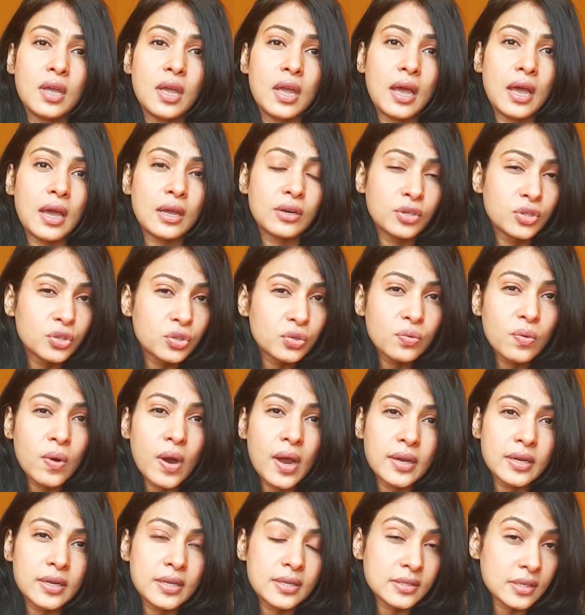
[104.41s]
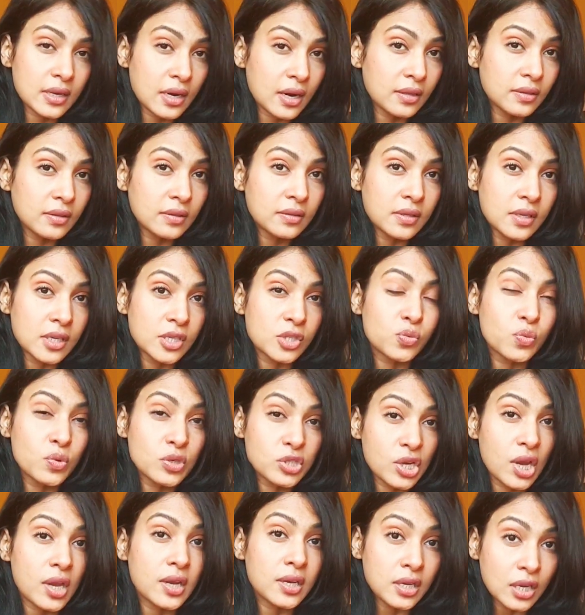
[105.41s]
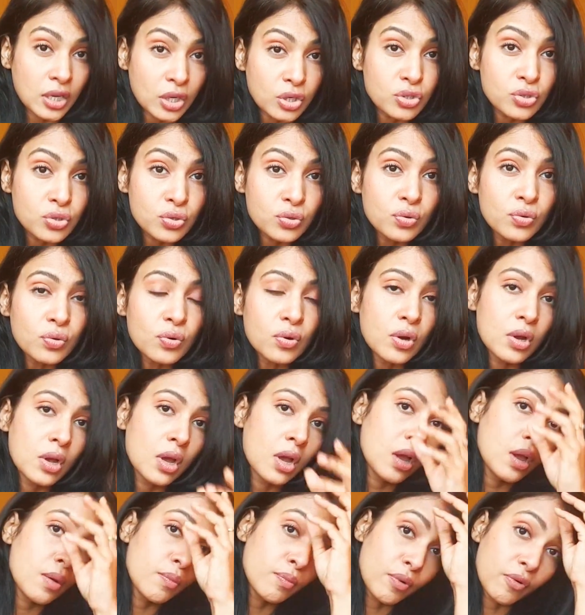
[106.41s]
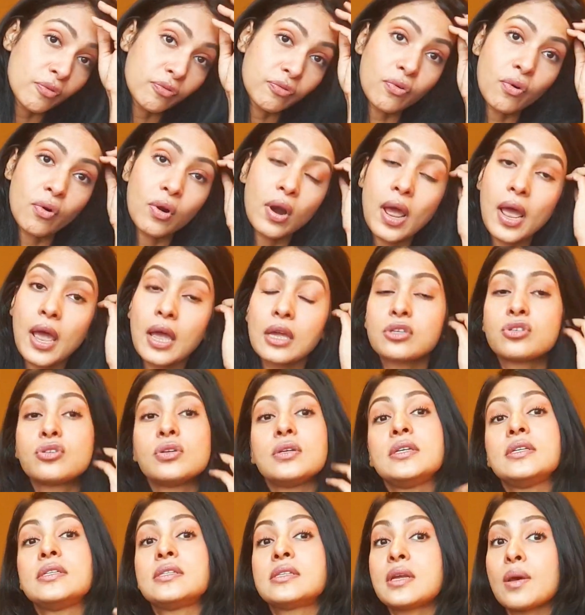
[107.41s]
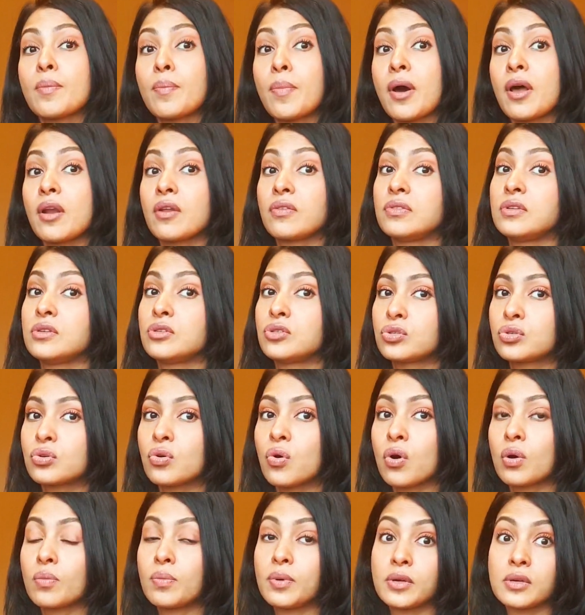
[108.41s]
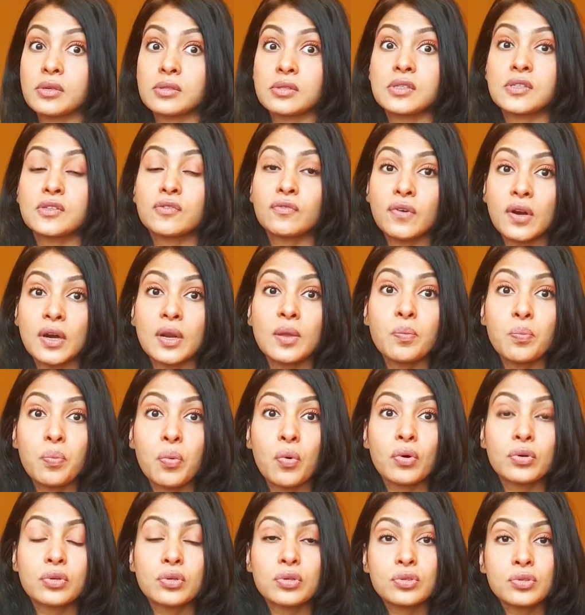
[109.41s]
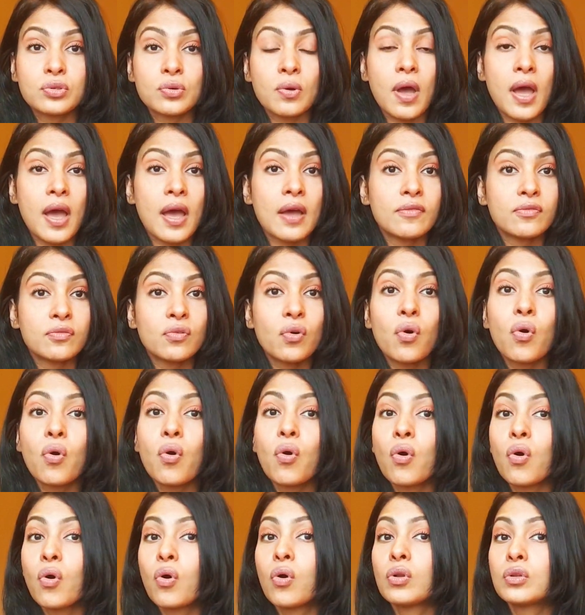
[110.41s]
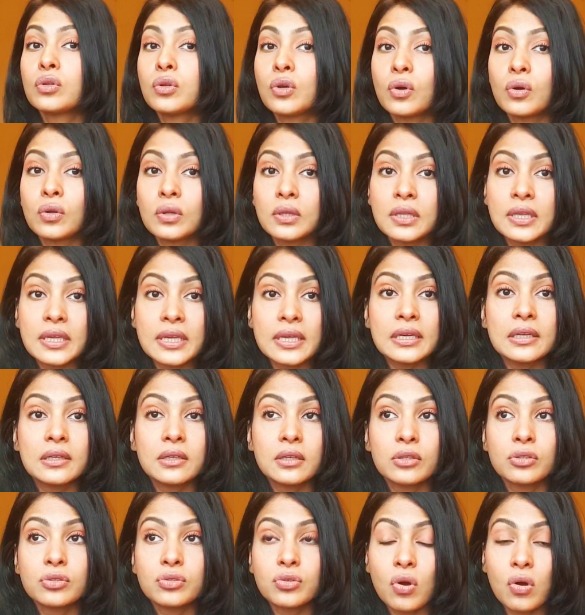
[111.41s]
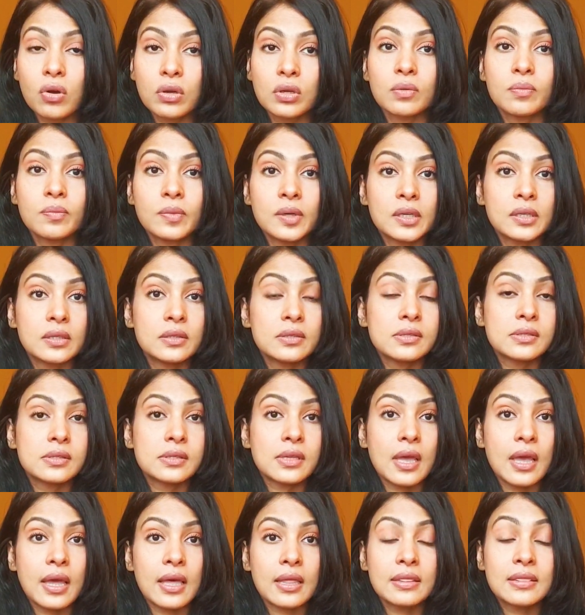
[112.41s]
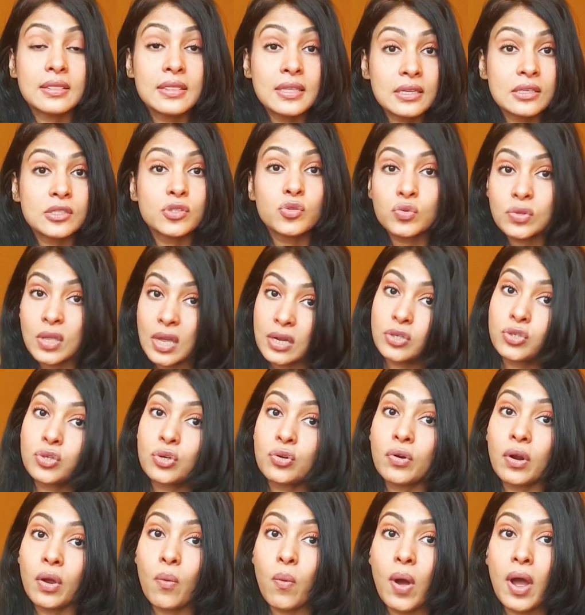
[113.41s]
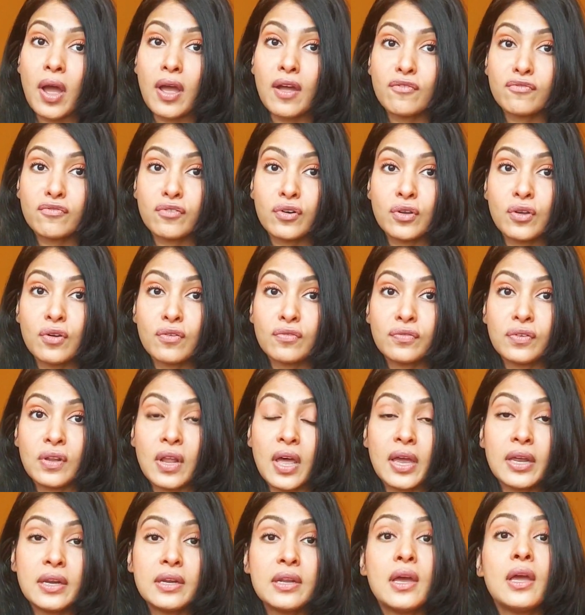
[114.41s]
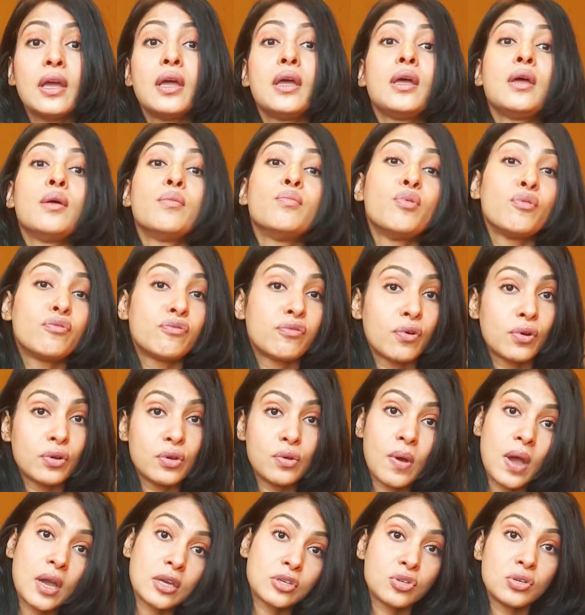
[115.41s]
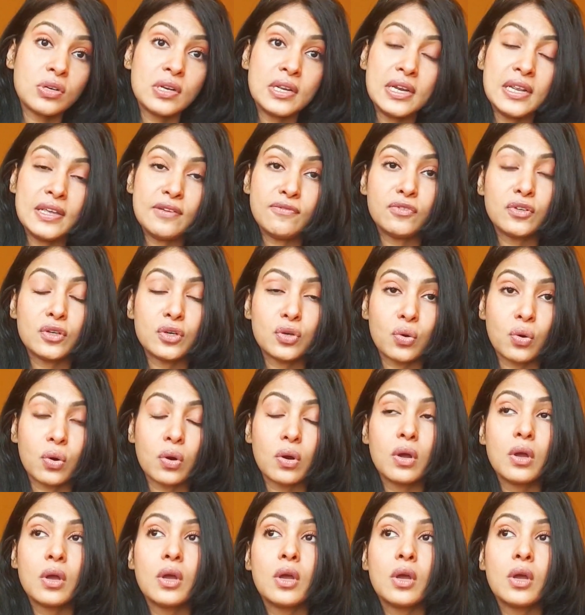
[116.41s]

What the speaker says: and crew IDs and other things which I need to before I actually step out of this door, because it's very important to have all your legal documents and things that you require for your flight before you actually leave the door.